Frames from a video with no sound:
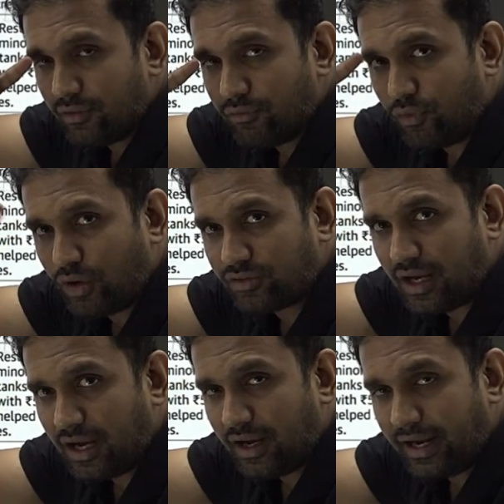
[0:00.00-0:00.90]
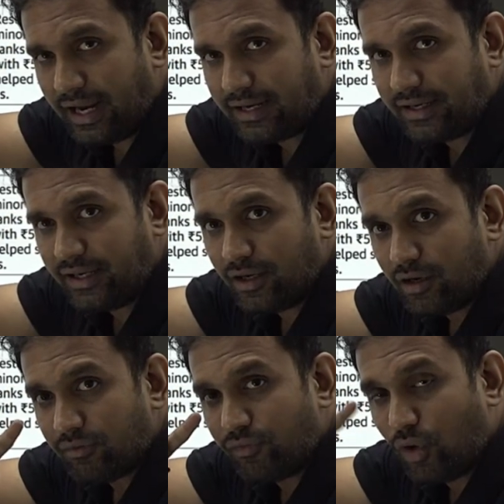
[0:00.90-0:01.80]

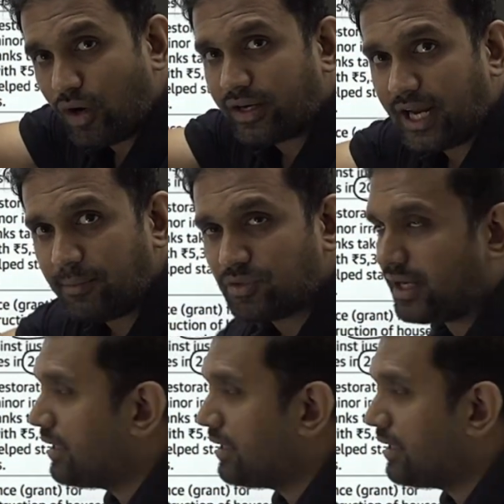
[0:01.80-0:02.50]
Four times the